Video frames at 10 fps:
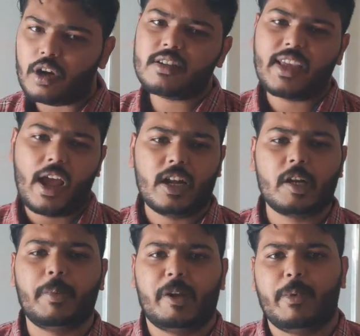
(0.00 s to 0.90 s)
for
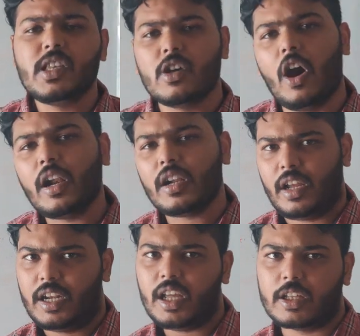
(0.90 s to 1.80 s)
salary purpose
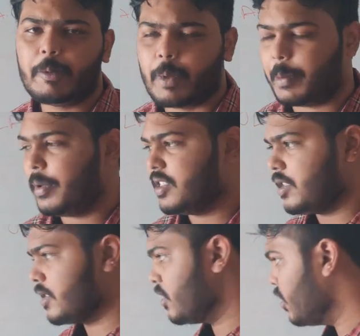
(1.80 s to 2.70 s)
or any other
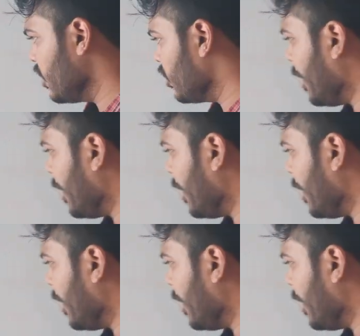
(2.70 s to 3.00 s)
purposes.